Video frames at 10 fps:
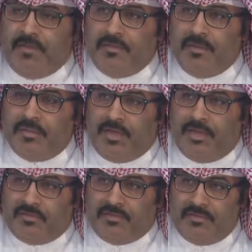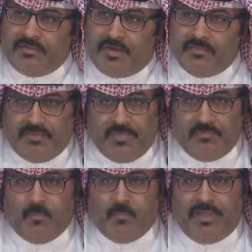attendance in
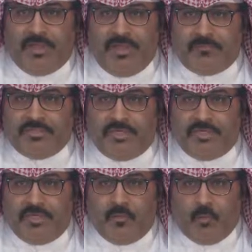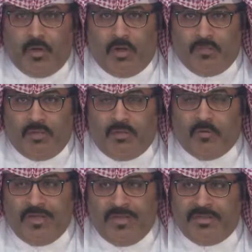classes. Well, we
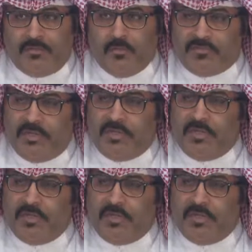have clear